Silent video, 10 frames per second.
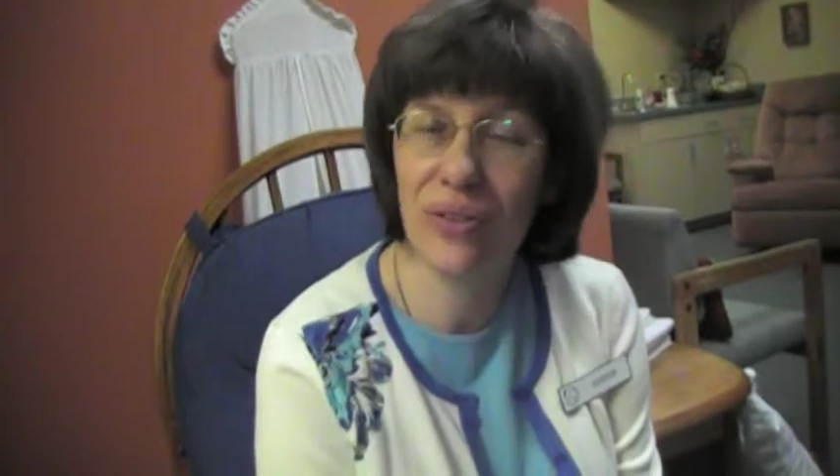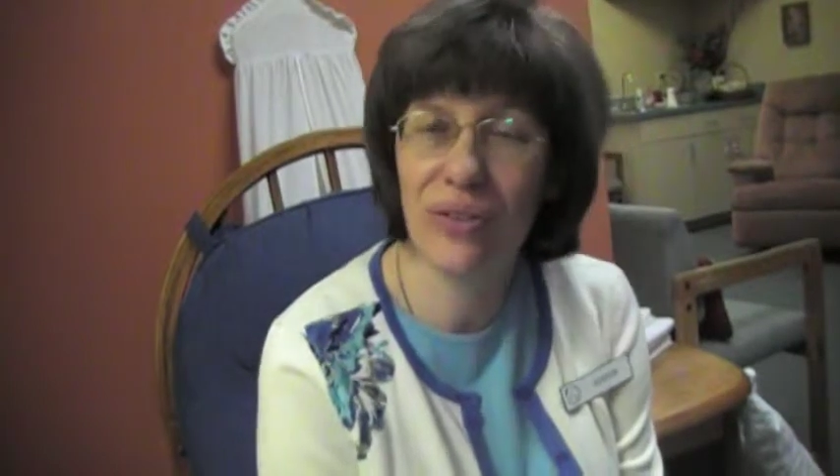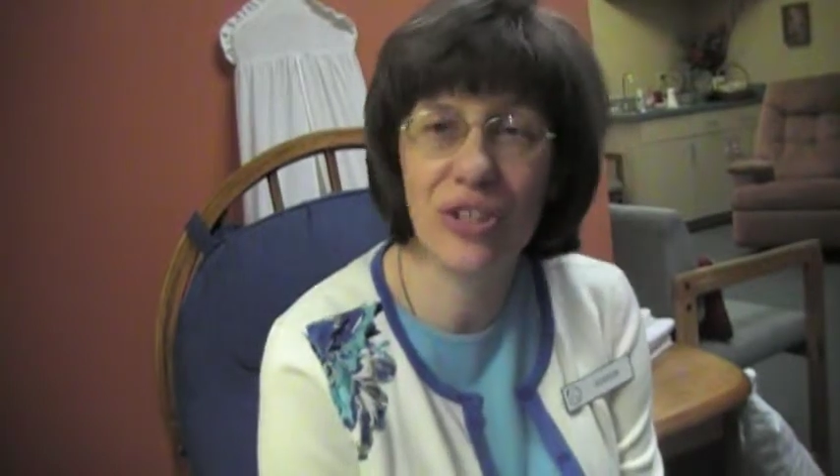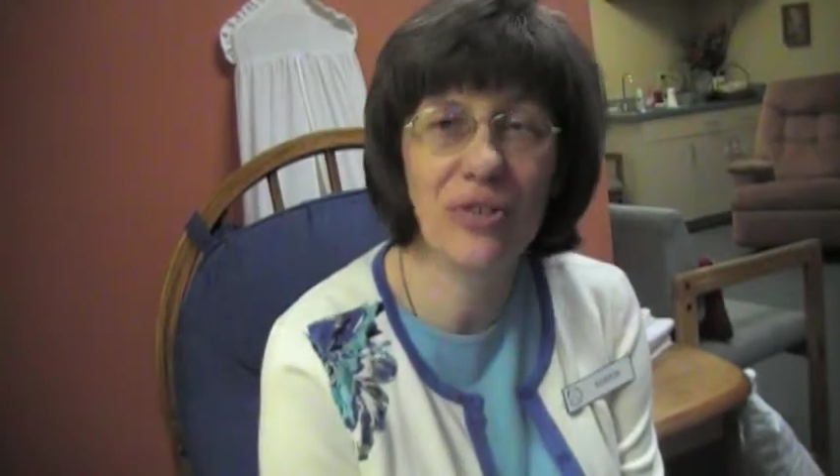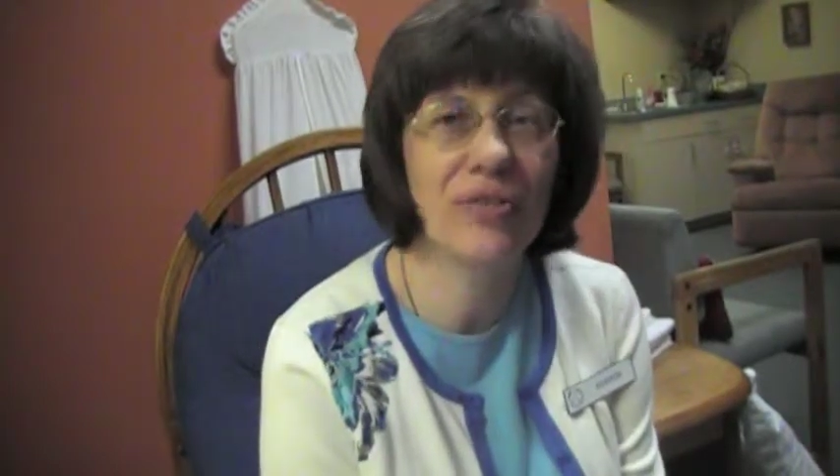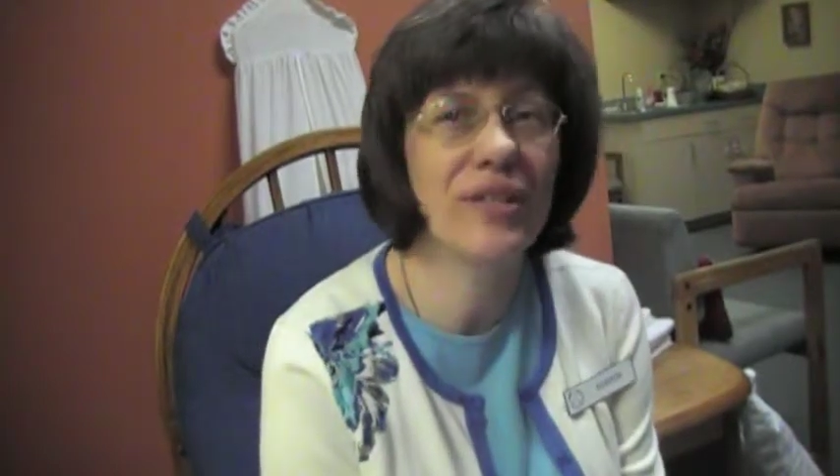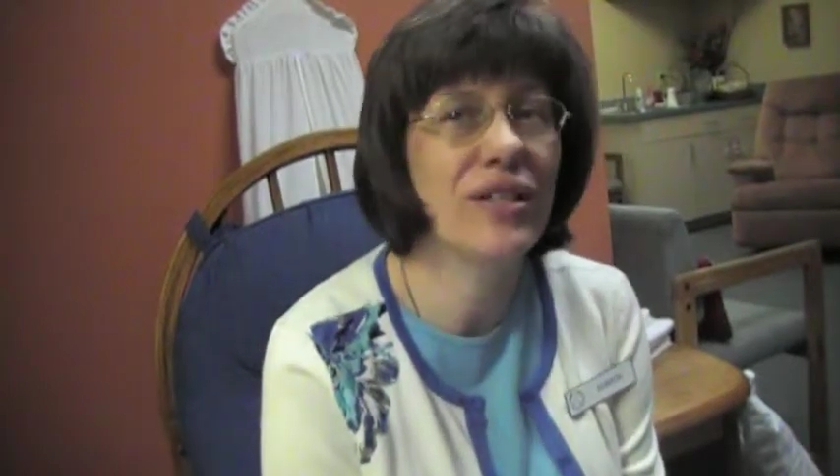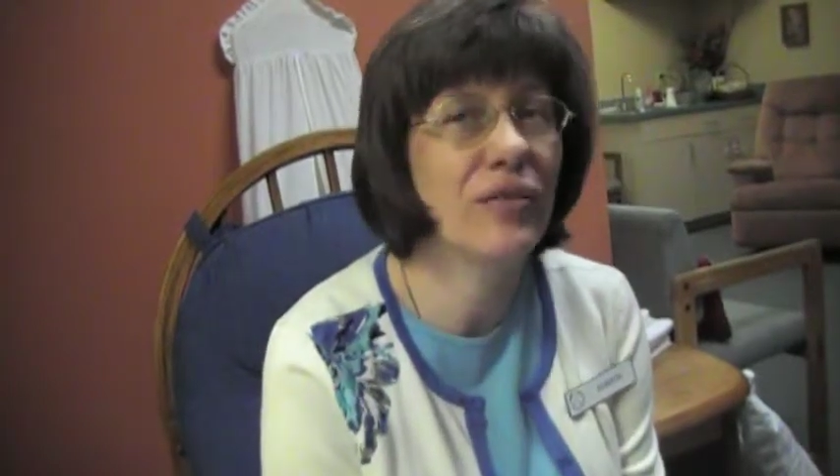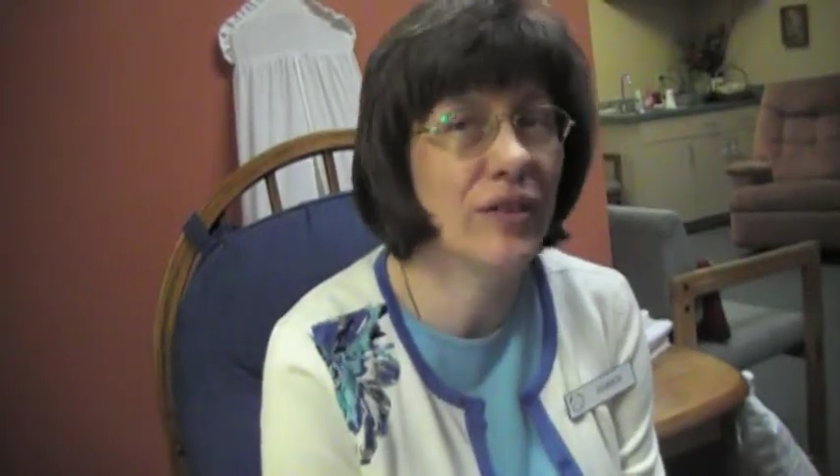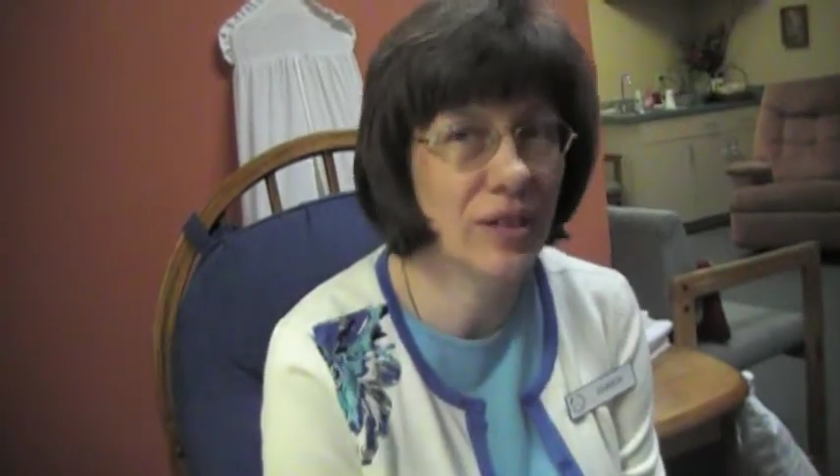older children
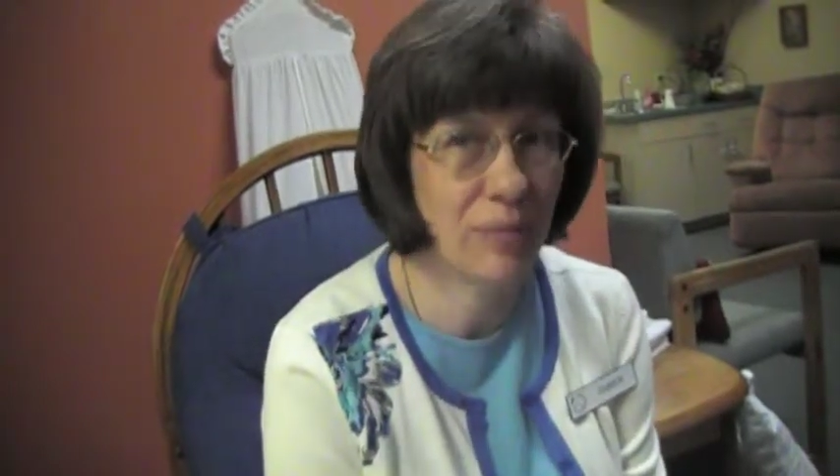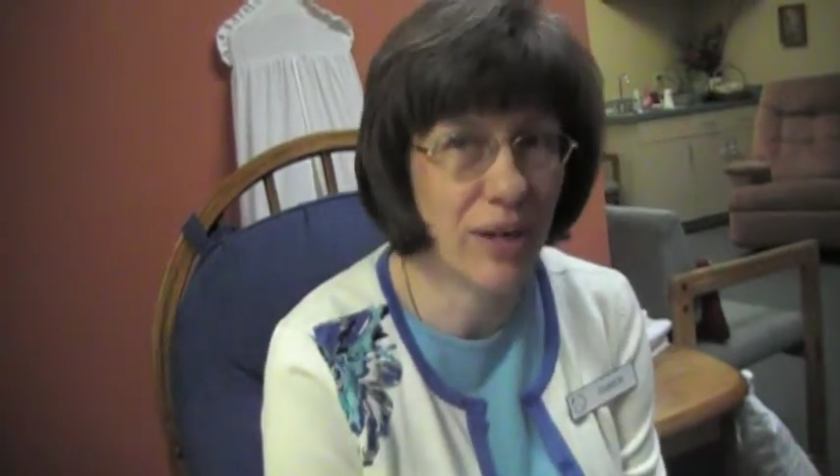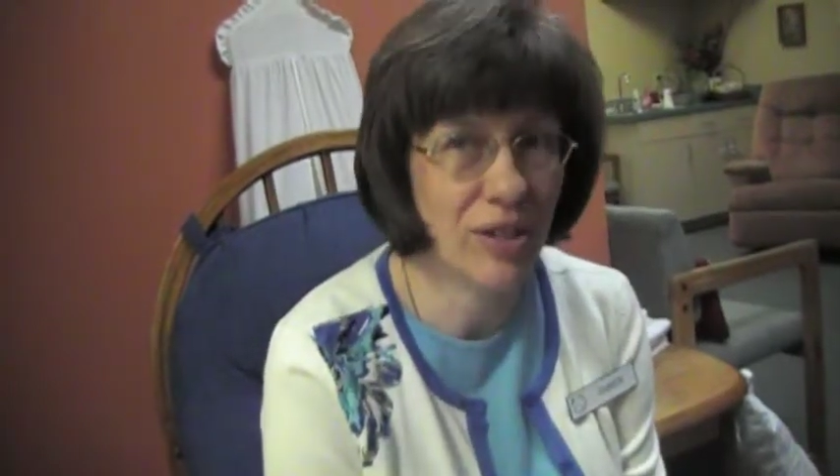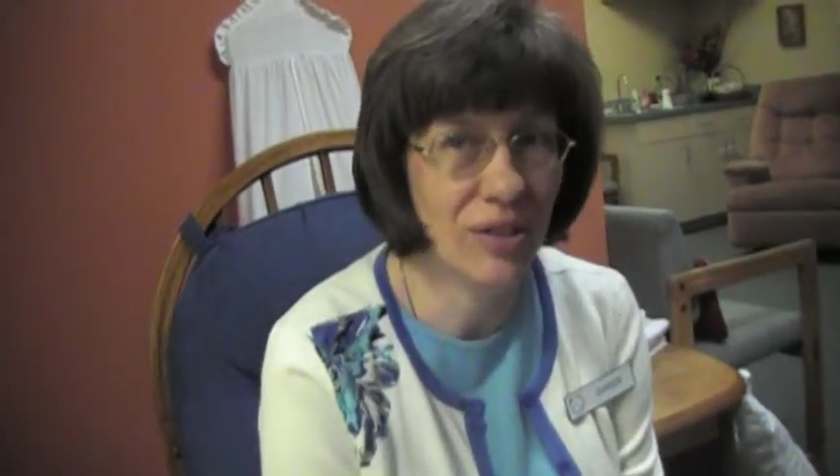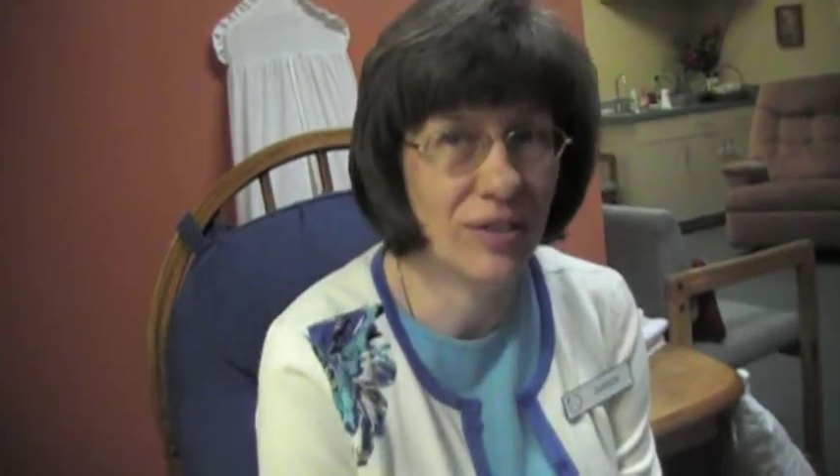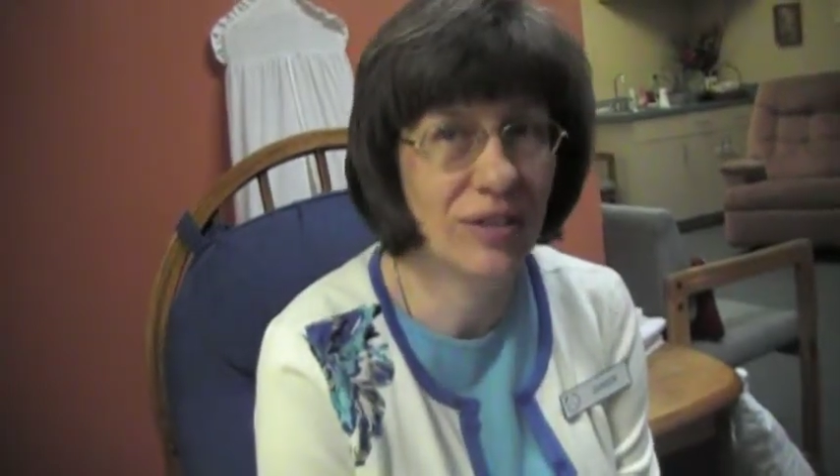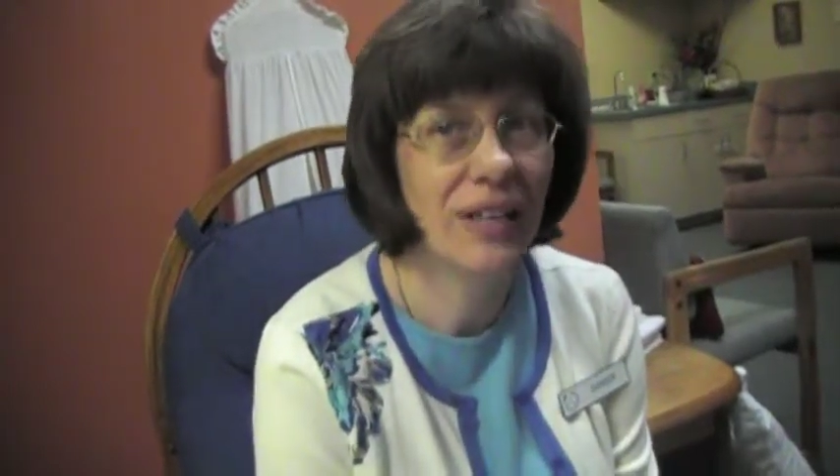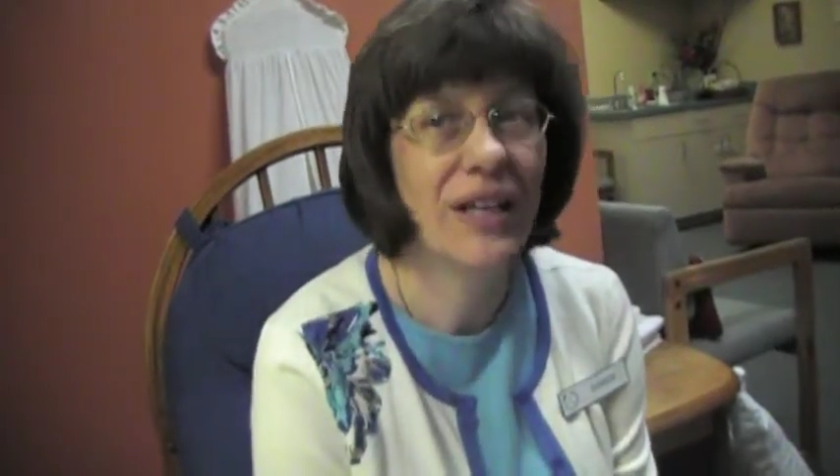still feel special.